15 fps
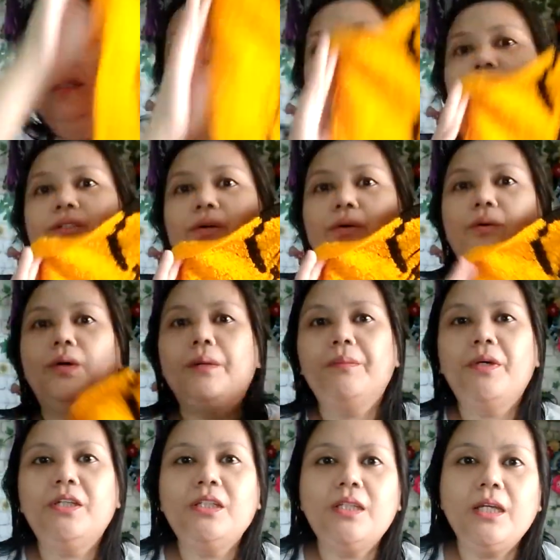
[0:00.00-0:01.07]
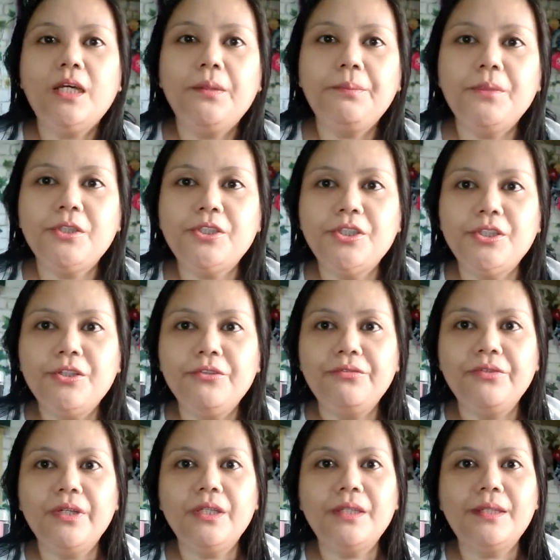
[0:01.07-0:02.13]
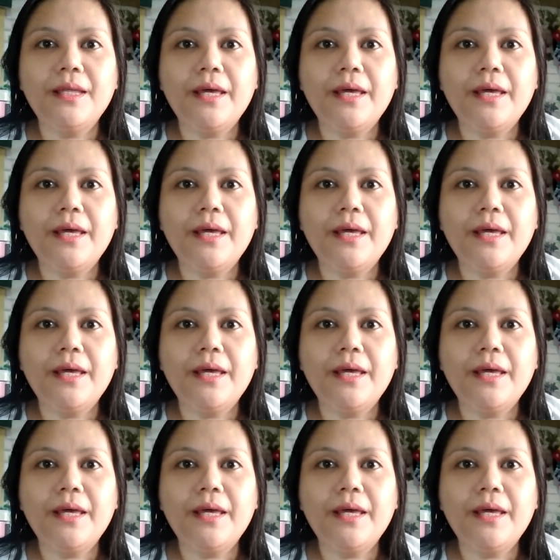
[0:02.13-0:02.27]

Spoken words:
So I'm gonna take a picture of it